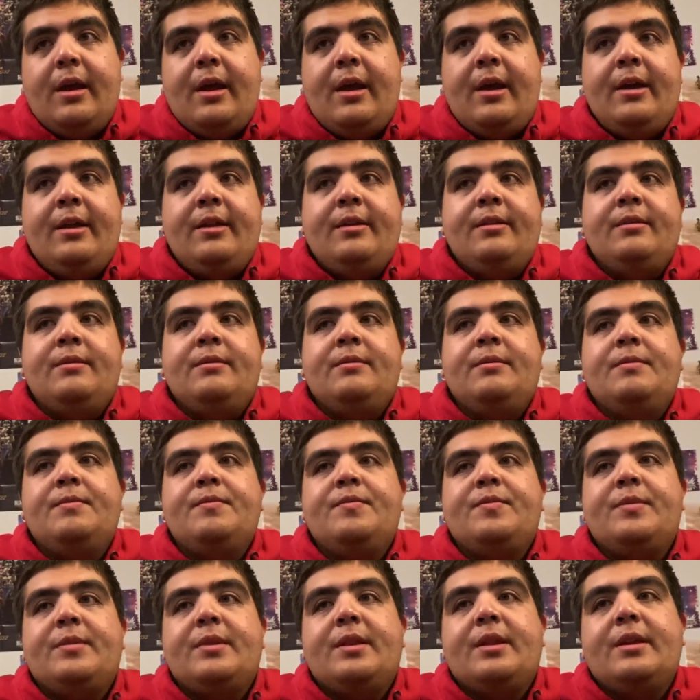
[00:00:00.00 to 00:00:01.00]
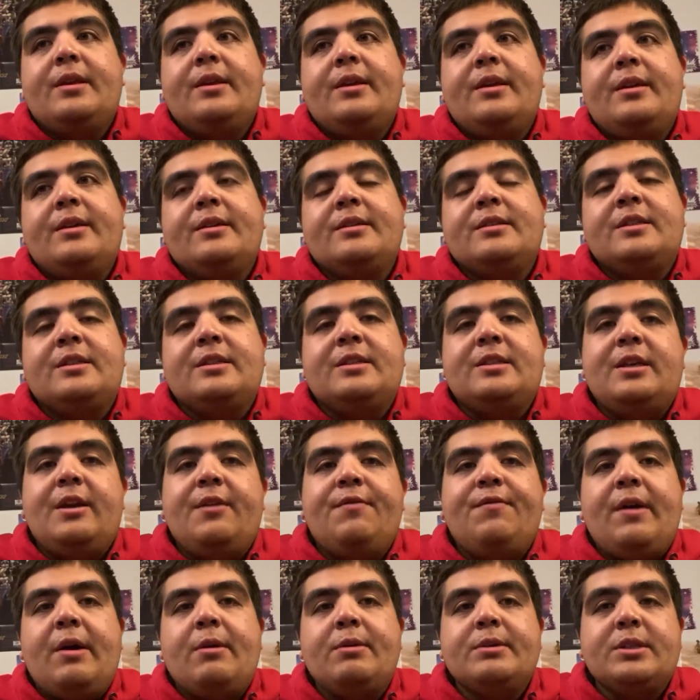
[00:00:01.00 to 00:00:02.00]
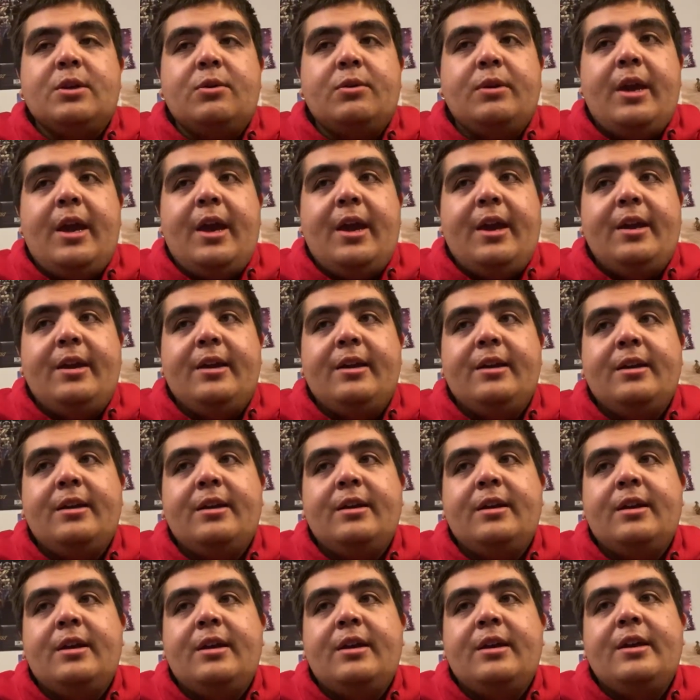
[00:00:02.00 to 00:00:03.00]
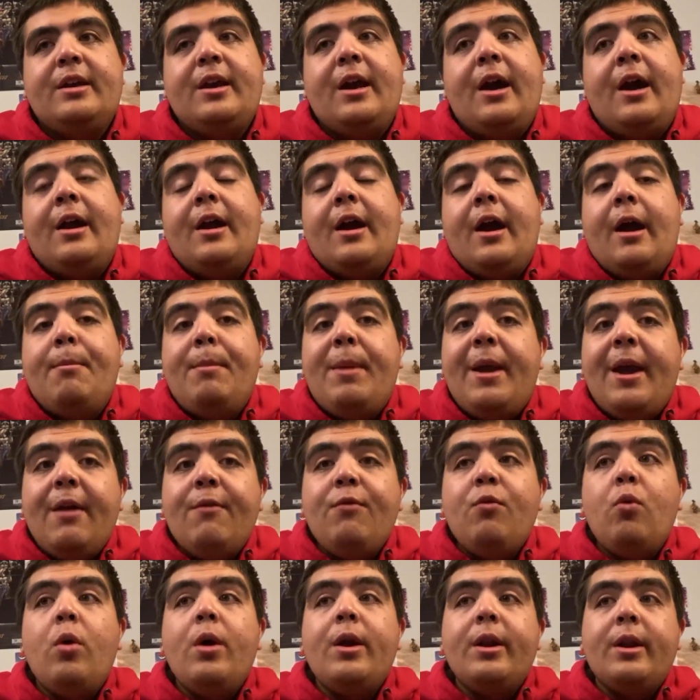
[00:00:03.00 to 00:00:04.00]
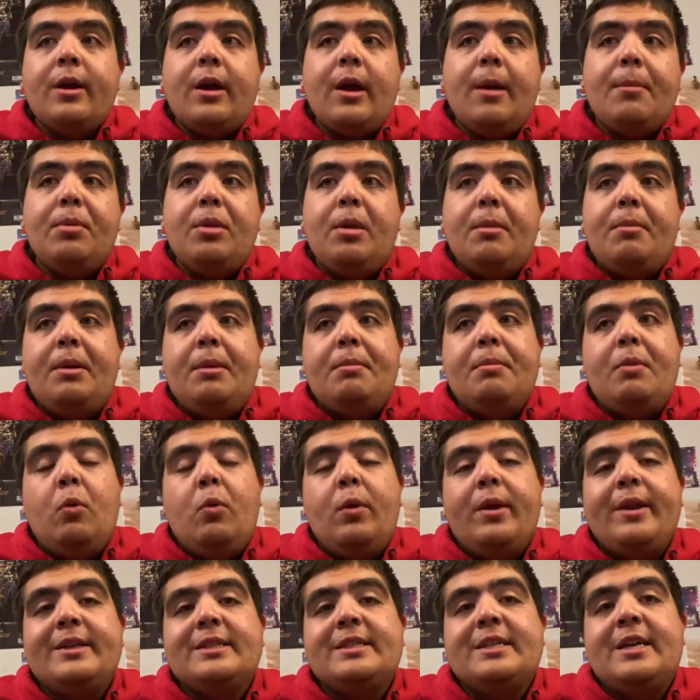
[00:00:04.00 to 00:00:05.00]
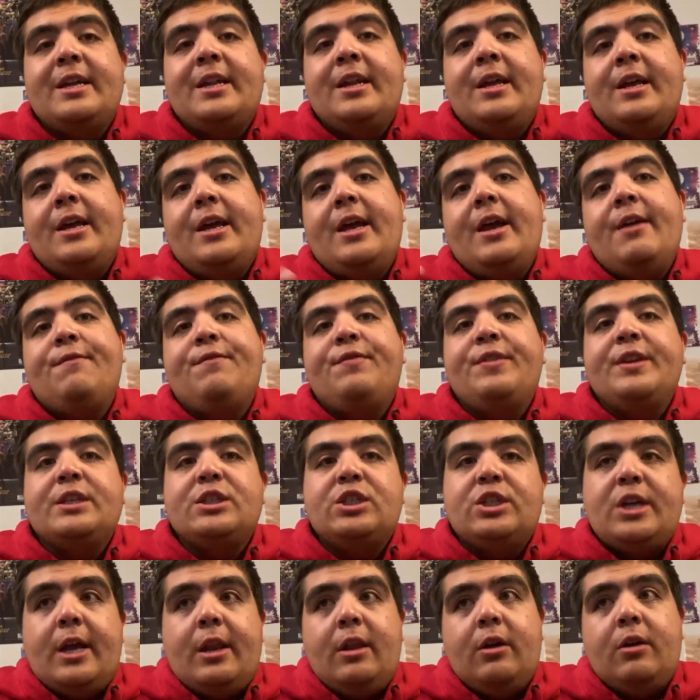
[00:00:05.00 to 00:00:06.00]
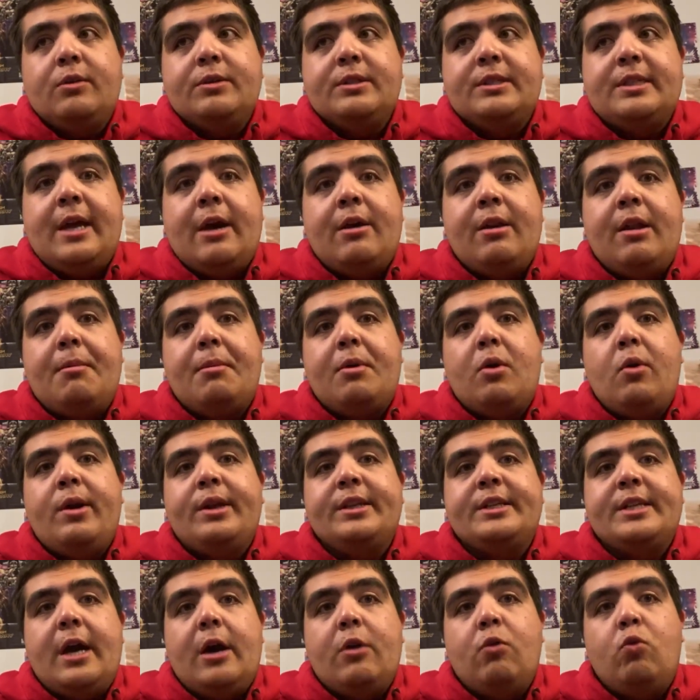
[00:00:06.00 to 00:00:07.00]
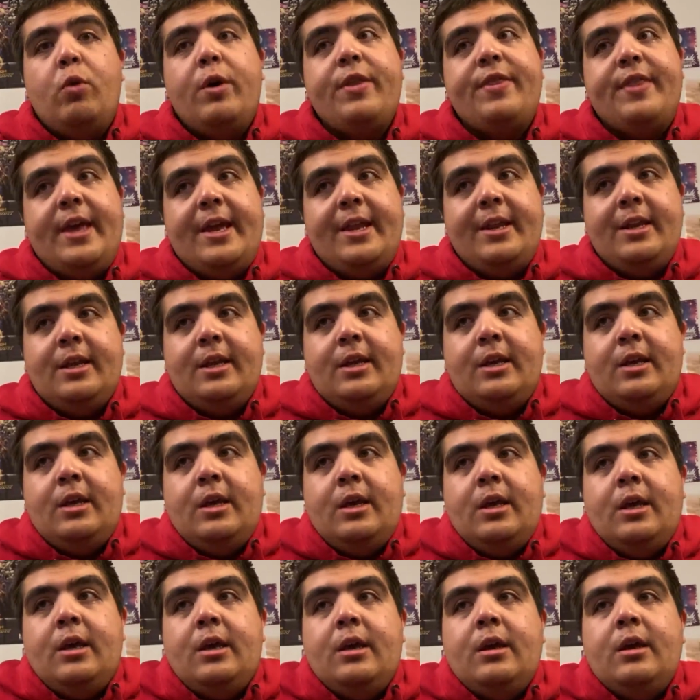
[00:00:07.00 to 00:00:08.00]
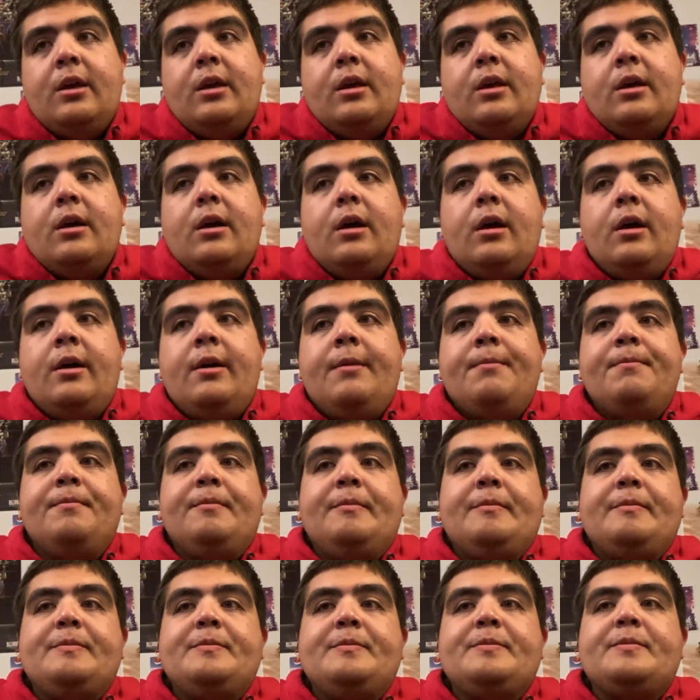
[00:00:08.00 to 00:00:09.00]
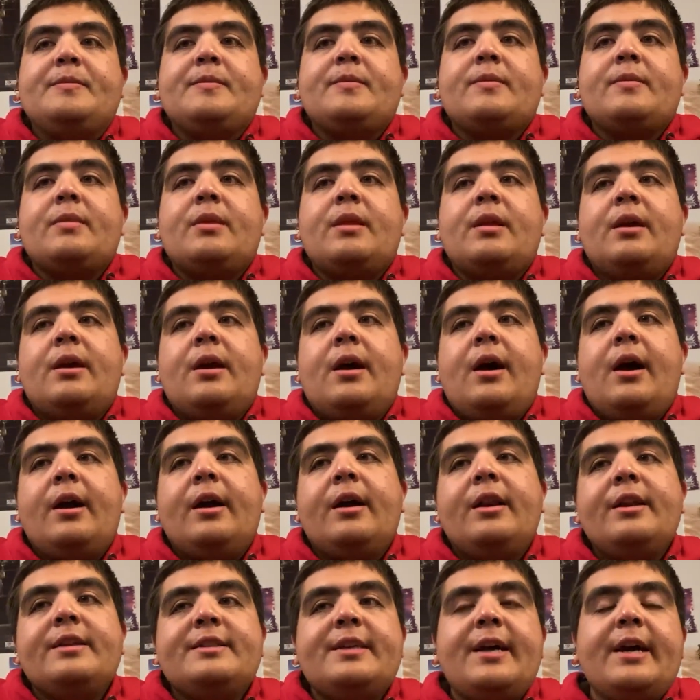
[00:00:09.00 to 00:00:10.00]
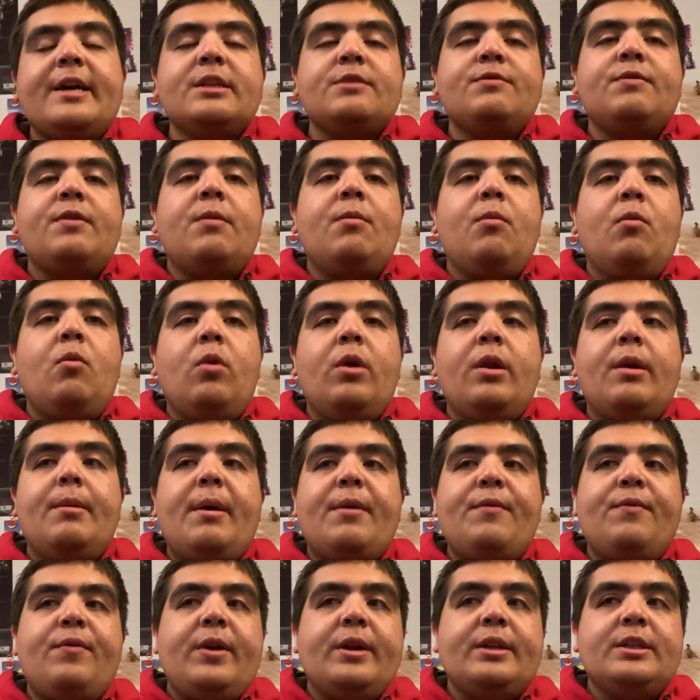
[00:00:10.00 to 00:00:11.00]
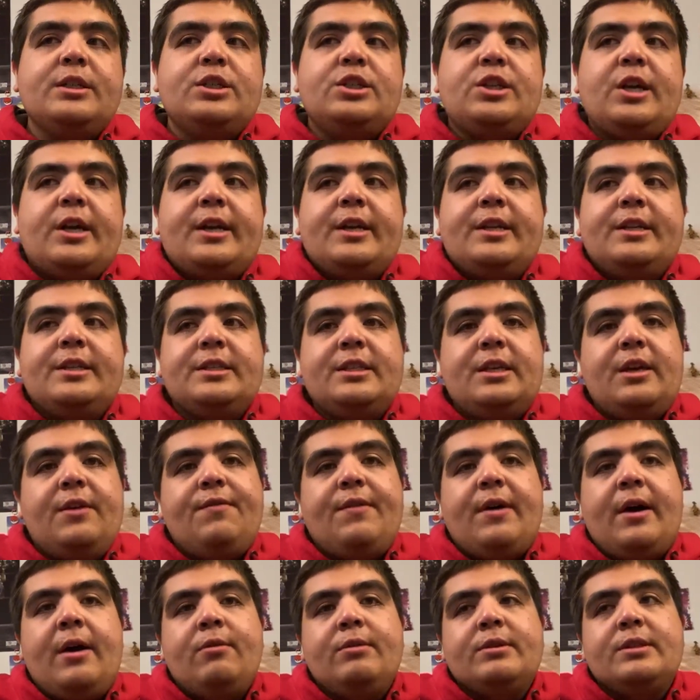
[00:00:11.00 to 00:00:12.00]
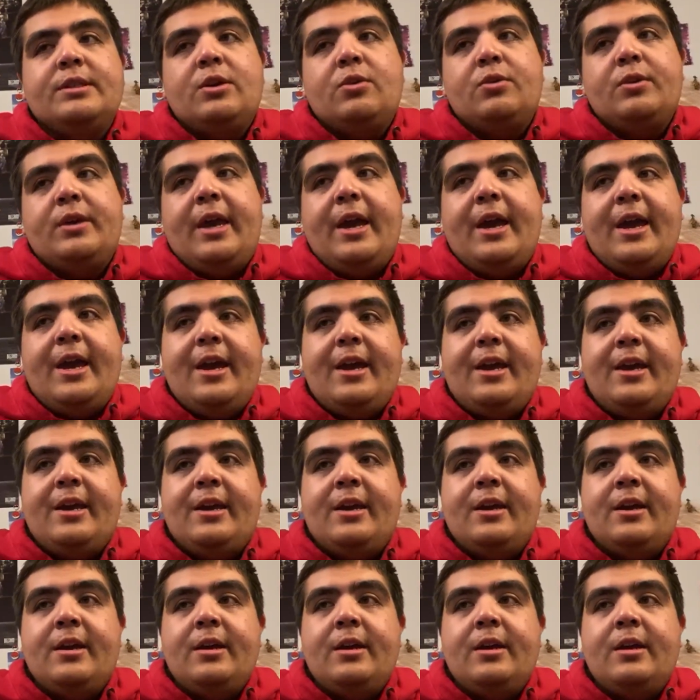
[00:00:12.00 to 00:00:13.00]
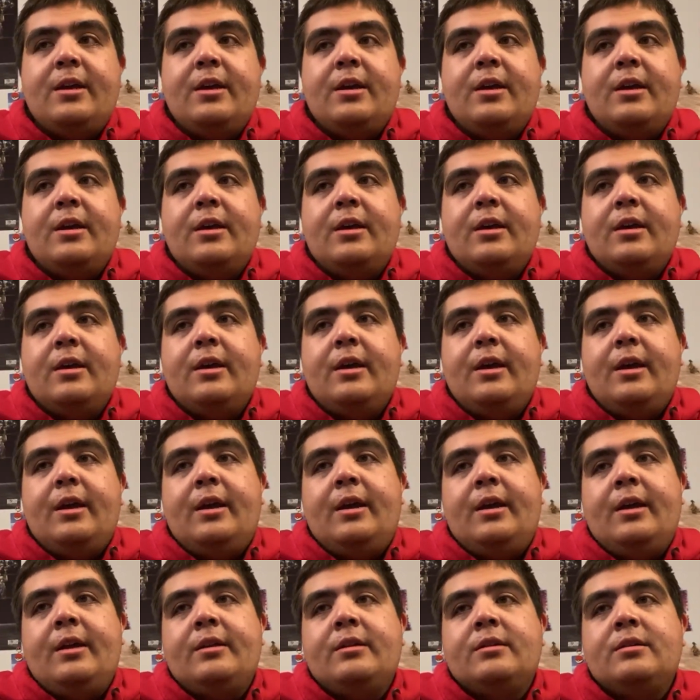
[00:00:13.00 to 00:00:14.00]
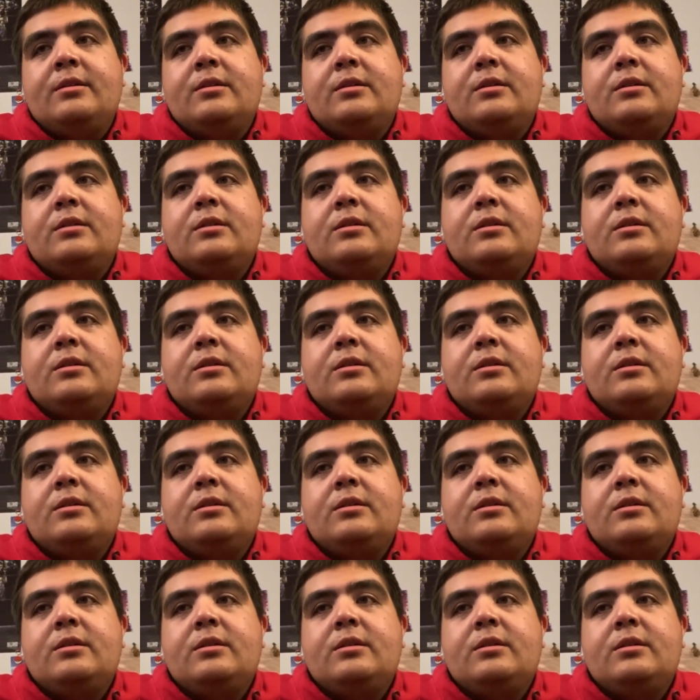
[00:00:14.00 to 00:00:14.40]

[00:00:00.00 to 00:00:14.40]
and to see if I was okay. Yeah, I may have worried a couple of people when I said, if this channel goes down, I'm going down with it. I got a text from one of my friends checking to see if I was okay, and